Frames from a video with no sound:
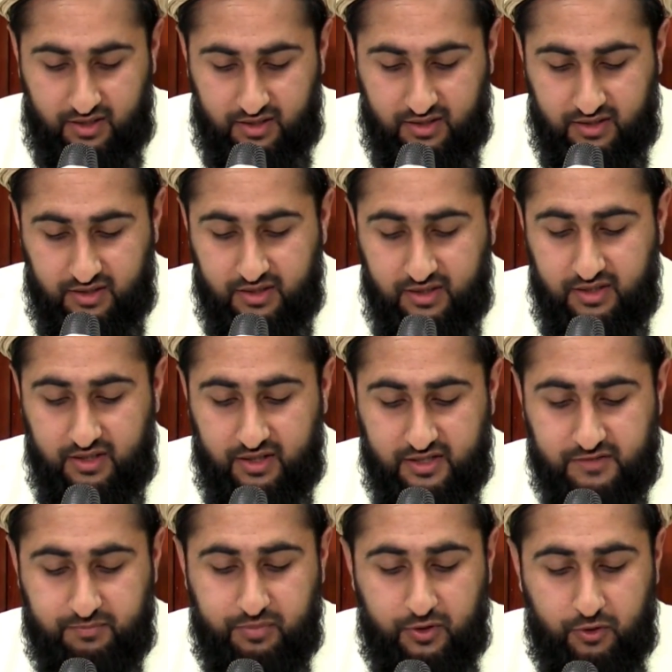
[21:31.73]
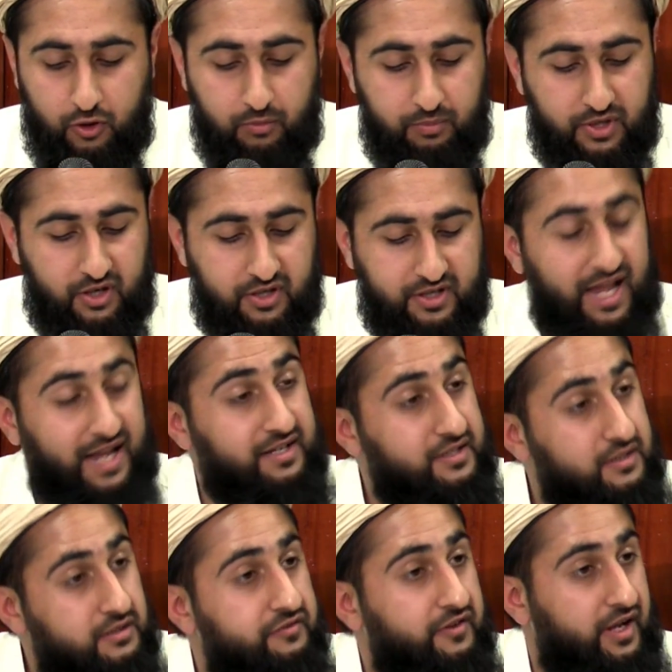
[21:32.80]
He is pure beyond any
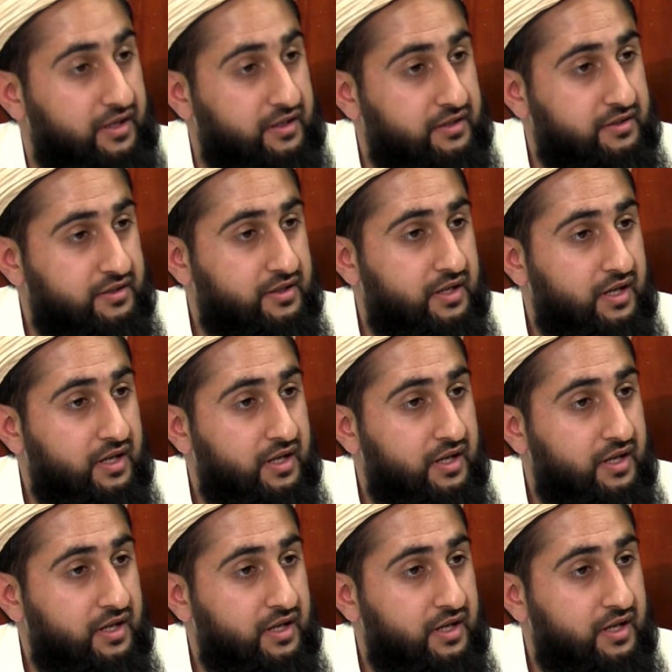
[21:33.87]
defect.